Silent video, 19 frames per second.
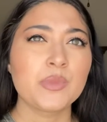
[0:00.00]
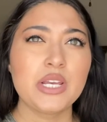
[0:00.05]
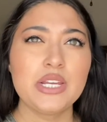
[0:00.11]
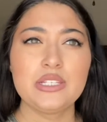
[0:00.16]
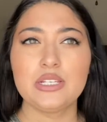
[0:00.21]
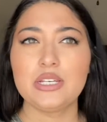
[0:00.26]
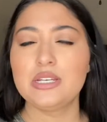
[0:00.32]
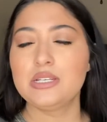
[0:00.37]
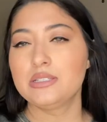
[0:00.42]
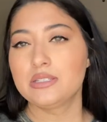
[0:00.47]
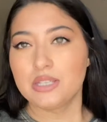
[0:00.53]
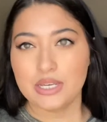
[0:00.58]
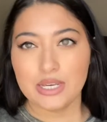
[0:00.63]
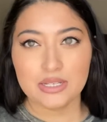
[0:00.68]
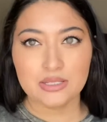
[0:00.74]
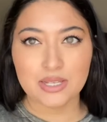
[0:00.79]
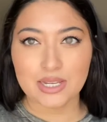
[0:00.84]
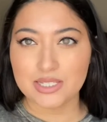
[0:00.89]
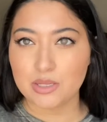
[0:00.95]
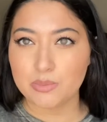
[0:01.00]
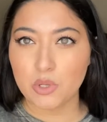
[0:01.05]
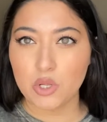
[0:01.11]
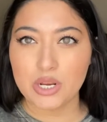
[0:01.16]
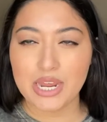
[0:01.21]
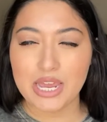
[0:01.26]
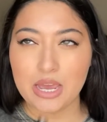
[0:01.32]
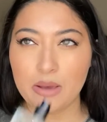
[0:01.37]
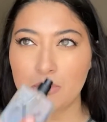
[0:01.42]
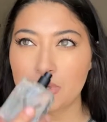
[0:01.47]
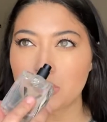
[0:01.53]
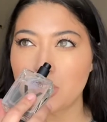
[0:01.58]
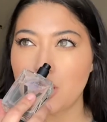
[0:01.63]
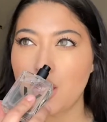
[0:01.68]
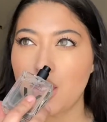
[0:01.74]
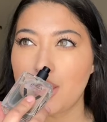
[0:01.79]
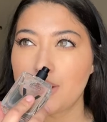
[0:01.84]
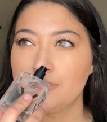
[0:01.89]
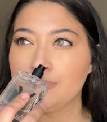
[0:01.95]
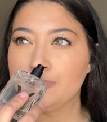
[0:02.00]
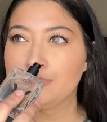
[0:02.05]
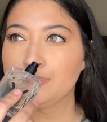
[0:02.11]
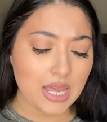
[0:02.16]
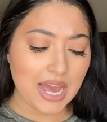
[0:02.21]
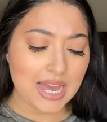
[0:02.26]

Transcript: It's easily accessible on Amazon.